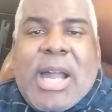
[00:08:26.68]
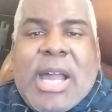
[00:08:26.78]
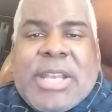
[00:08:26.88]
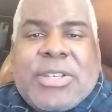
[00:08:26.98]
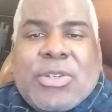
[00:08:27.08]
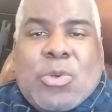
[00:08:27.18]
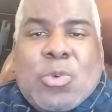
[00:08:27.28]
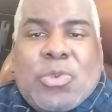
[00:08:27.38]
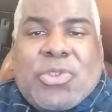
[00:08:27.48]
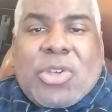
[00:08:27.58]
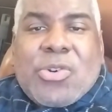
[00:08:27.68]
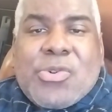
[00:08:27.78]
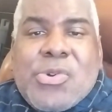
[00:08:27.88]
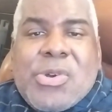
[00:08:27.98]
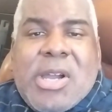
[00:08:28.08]
and
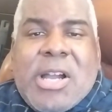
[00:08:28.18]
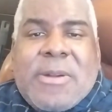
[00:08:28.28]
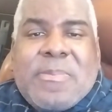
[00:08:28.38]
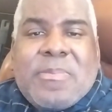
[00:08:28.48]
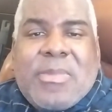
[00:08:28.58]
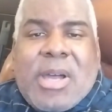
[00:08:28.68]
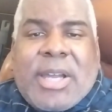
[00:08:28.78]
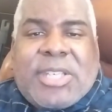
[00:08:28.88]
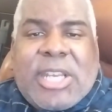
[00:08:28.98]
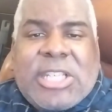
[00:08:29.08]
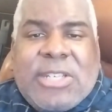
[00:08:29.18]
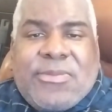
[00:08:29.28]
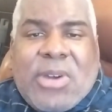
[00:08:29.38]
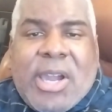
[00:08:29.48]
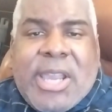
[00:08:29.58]
also um,
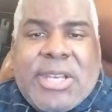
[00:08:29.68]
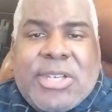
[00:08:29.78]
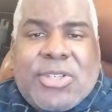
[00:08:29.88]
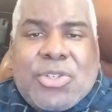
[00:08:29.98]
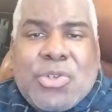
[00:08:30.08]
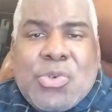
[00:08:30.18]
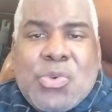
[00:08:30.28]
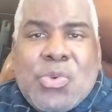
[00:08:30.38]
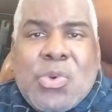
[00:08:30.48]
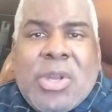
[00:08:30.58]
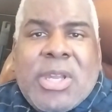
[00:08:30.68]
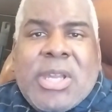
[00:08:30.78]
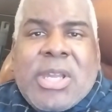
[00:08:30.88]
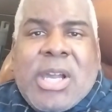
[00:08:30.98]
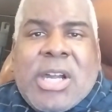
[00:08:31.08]
identified to
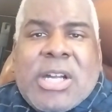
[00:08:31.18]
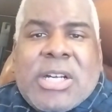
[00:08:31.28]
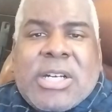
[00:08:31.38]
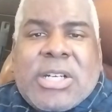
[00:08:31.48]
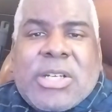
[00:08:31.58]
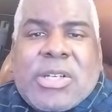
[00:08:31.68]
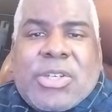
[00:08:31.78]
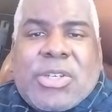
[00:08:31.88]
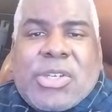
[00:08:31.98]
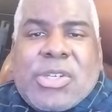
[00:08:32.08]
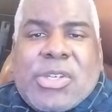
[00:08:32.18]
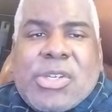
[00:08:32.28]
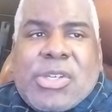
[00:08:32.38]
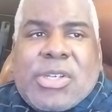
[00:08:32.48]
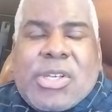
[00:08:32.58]
uh,
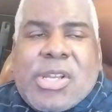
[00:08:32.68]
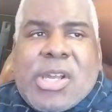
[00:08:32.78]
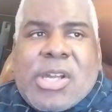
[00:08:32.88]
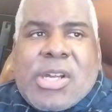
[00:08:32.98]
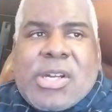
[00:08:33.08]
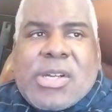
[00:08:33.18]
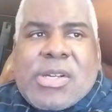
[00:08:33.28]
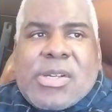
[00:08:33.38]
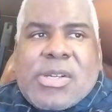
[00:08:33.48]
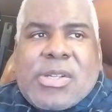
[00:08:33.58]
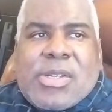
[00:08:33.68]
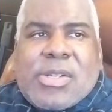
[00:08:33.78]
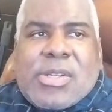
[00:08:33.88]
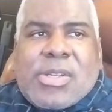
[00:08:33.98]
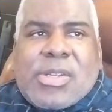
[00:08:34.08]
uh
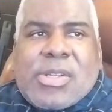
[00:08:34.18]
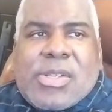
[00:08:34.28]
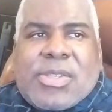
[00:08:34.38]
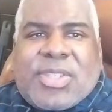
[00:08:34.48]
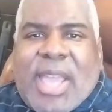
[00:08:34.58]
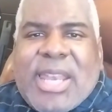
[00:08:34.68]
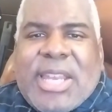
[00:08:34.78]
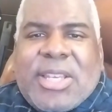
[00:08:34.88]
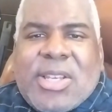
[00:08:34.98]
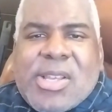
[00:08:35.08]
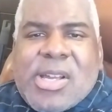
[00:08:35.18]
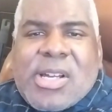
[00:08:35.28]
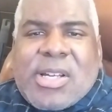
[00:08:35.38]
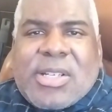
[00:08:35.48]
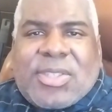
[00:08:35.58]
scanning
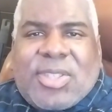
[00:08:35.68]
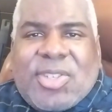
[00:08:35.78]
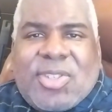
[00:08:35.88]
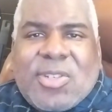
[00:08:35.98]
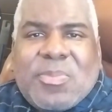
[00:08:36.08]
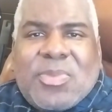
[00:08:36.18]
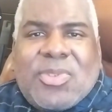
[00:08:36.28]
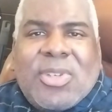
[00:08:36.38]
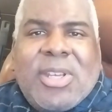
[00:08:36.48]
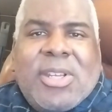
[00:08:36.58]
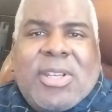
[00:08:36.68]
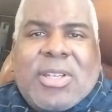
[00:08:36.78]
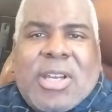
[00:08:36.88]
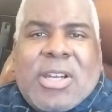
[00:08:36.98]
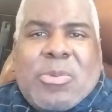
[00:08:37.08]
uh, systems
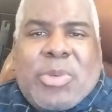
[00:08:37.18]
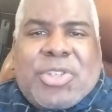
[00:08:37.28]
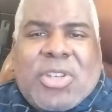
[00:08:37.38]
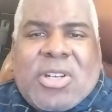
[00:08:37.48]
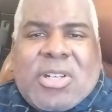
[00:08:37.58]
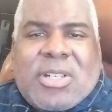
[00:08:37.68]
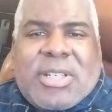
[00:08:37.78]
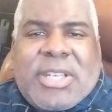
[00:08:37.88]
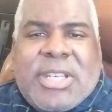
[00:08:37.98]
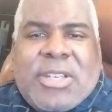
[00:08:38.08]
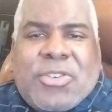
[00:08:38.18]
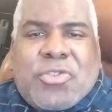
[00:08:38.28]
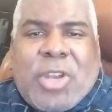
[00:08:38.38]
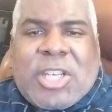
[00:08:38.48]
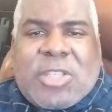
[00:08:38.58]
uh, which are in
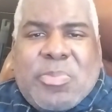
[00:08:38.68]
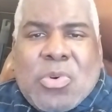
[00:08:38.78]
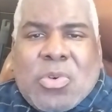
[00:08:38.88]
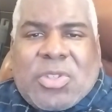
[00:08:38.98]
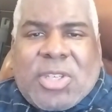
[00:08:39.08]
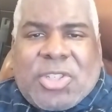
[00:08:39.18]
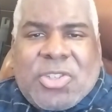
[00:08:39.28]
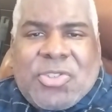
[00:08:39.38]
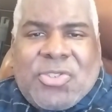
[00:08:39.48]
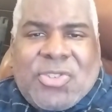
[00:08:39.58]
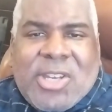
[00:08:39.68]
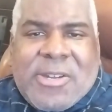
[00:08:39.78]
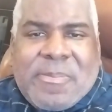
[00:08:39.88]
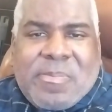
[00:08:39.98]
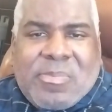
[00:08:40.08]
transport, such as
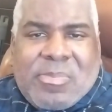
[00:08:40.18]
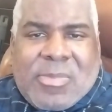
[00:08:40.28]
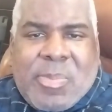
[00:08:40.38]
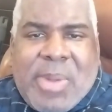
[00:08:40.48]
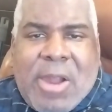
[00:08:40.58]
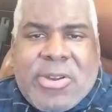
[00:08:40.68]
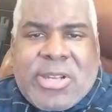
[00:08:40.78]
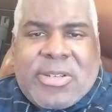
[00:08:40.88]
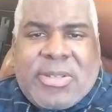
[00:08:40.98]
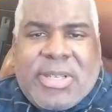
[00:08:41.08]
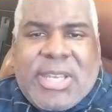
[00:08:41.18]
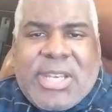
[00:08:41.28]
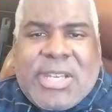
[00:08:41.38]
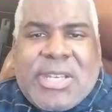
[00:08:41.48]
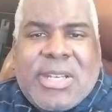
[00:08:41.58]
um, the barrier
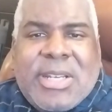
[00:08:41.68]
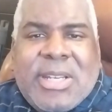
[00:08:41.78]
in